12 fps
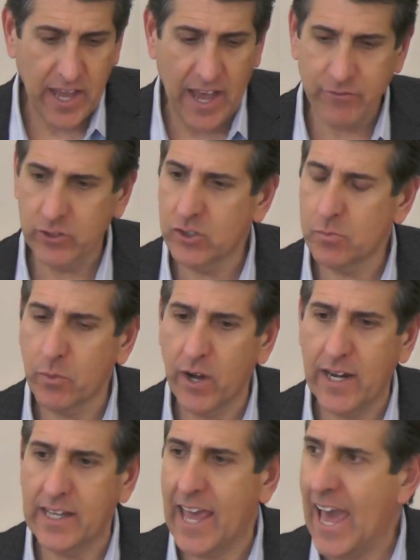
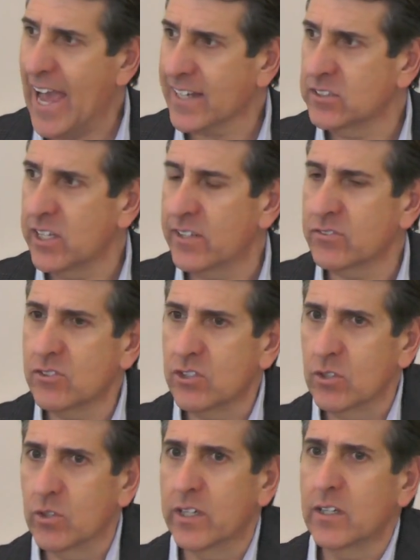ever-spreading access
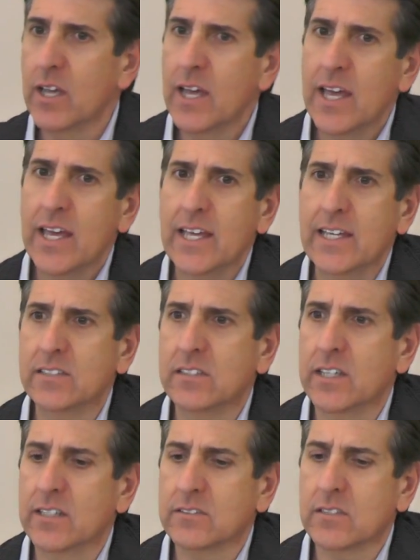to it,
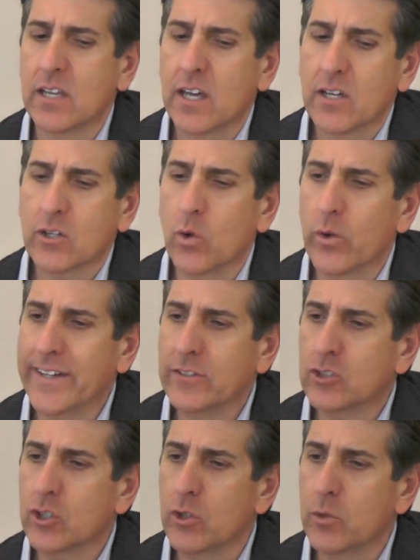is it
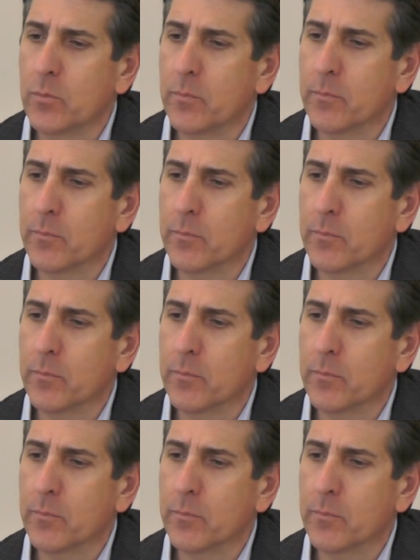going to